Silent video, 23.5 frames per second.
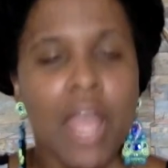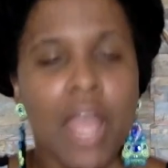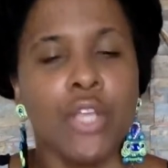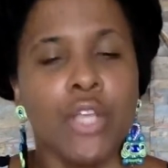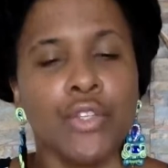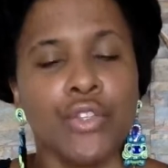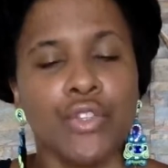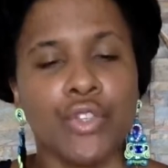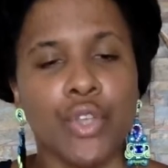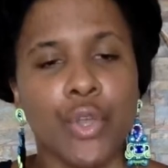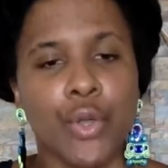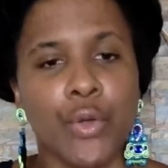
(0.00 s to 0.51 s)

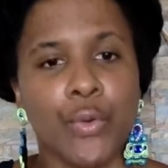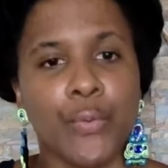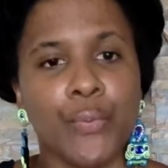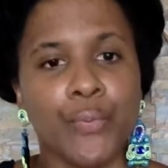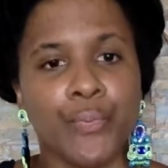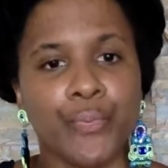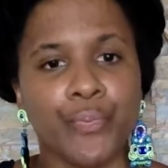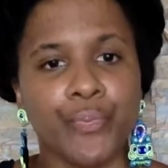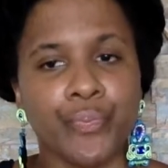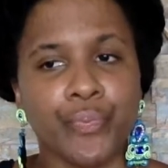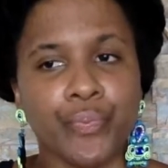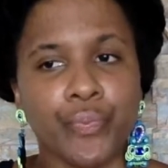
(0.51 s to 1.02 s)
So
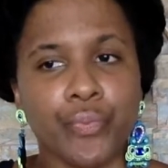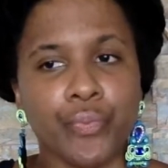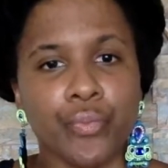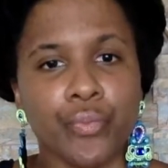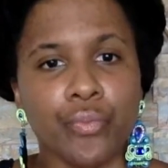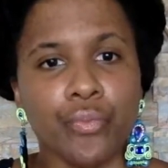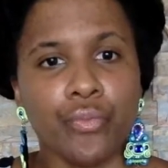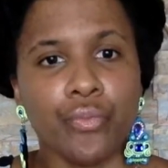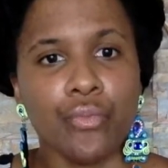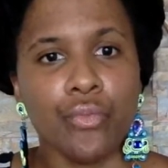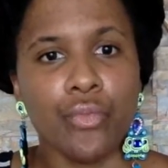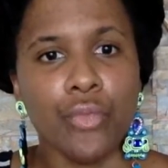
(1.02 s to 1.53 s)

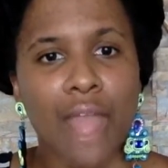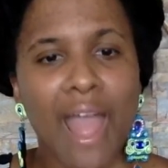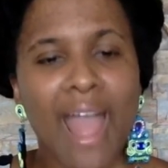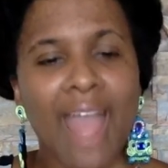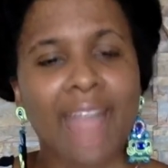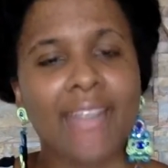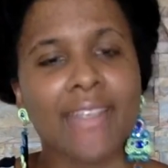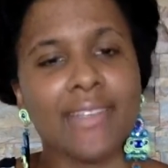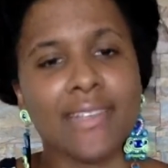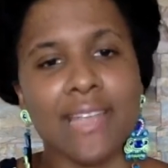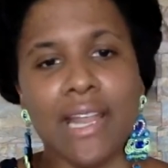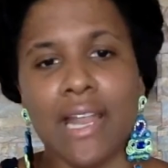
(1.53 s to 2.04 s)

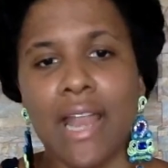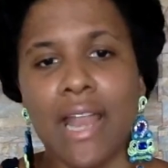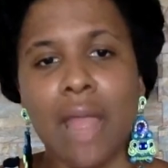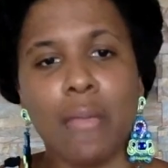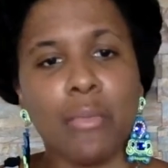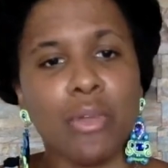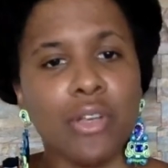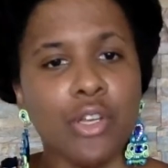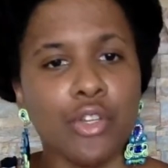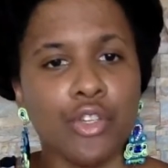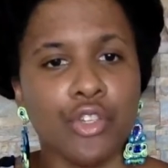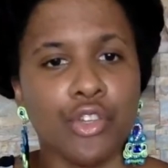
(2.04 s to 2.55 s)
I decided I'm
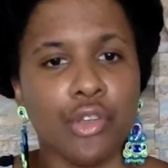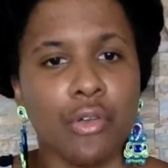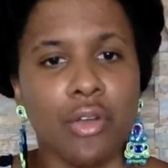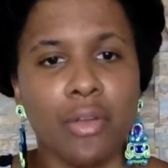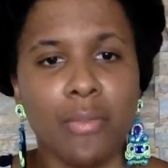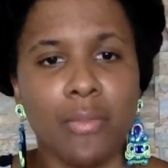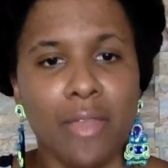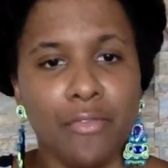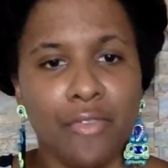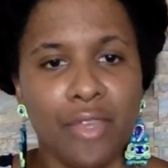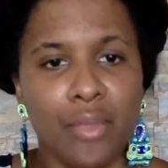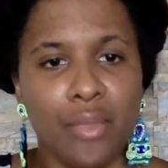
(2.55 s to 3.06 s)
going to show her
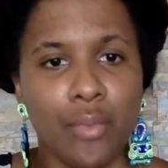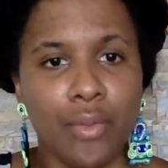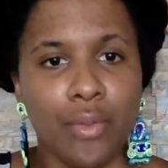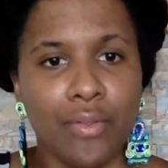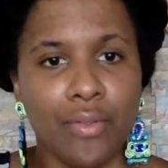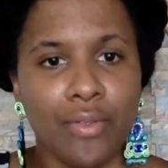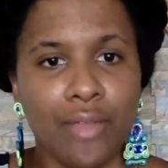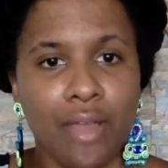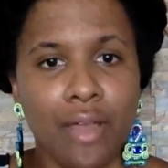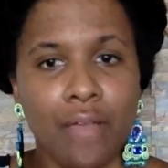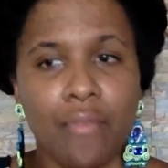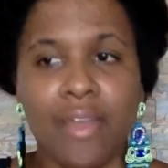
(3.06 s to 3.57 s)
my feet with
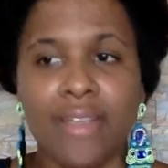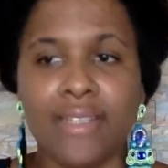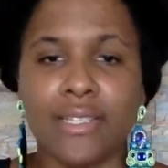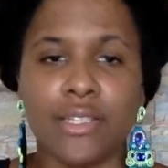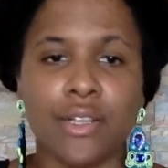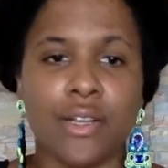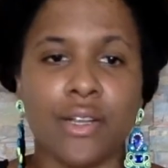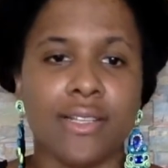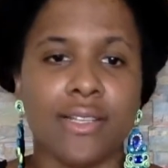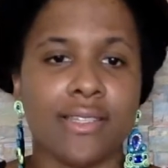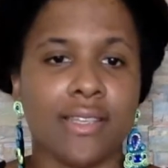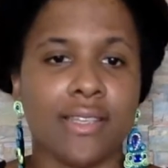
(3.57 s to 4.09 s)
love. I
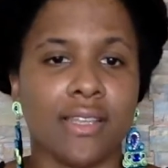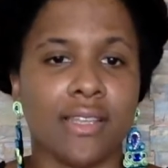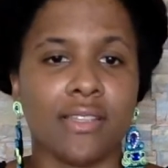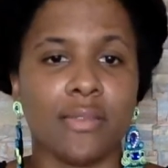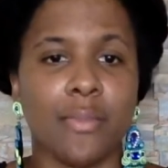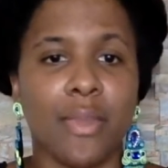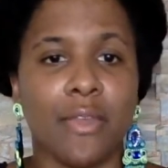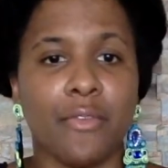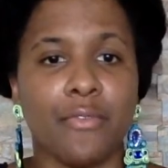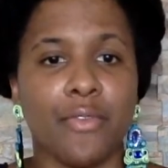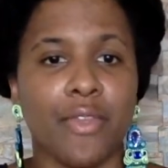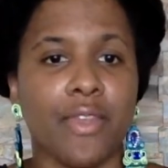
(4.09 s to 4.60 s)
started saying to
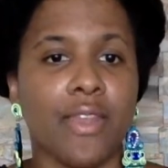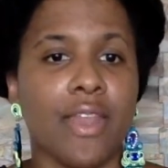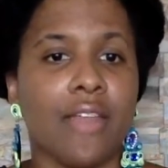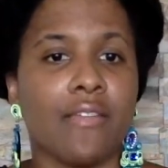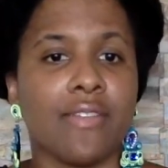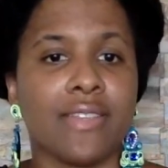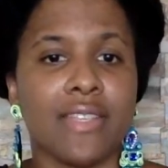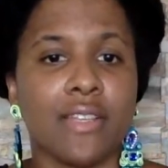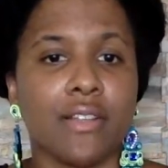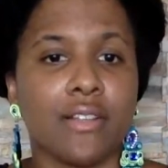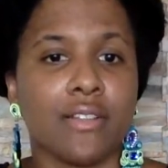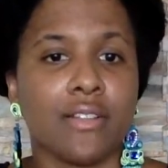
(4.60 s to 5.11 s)
my feet every
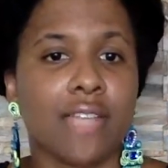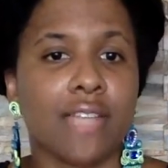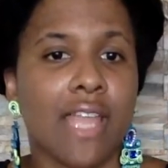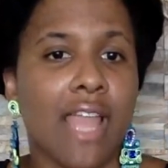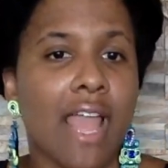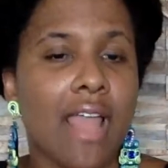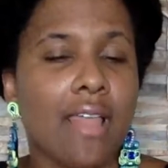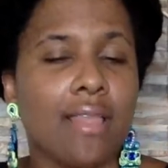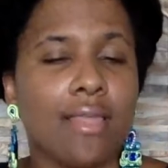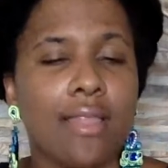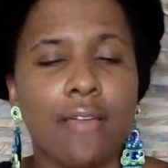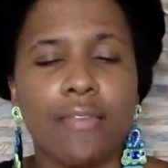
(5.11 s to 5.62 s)
single day,
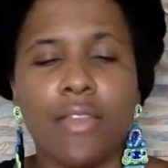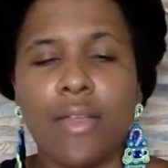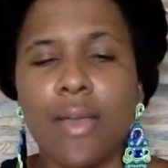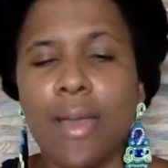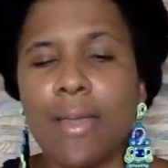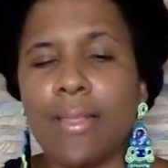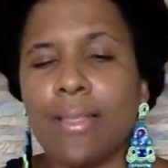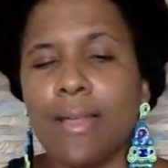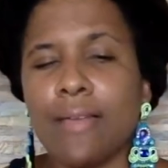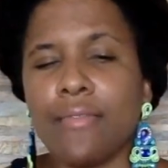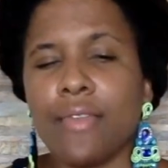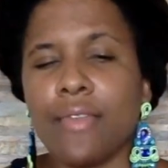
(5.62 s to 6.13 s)
I love you, I
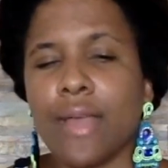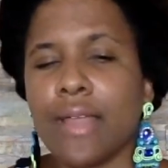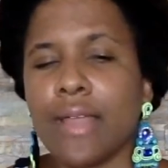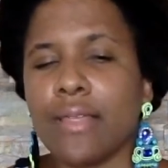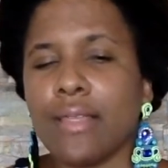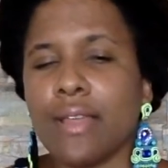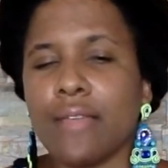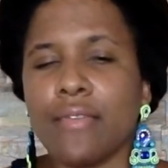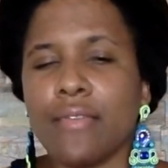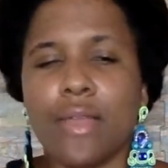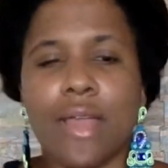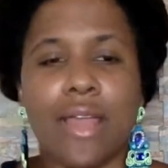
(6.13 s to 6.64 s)
love you, I
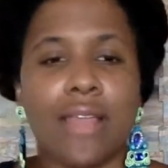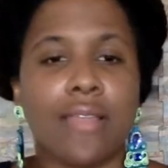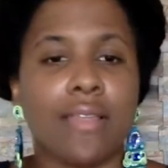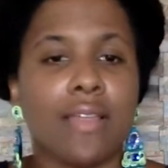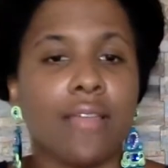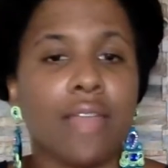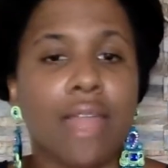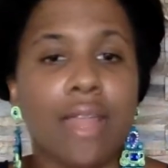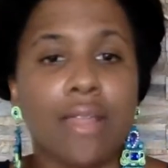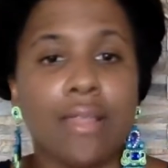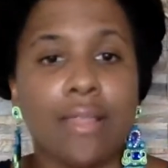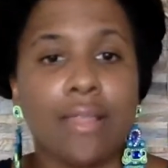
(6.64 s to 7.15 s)
love you, I love
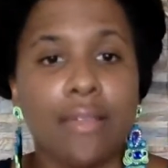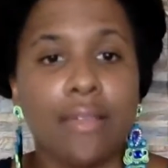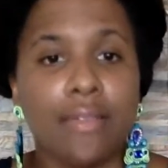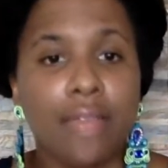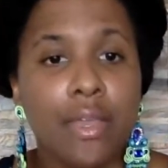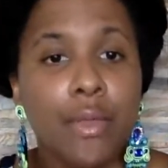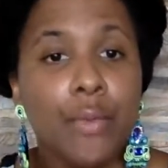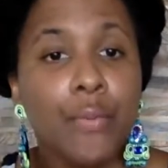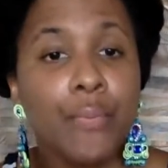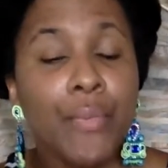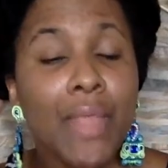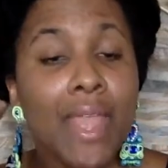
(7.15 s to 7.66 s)
you, I love
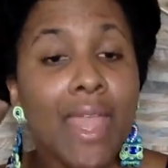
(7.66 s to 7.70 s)
you.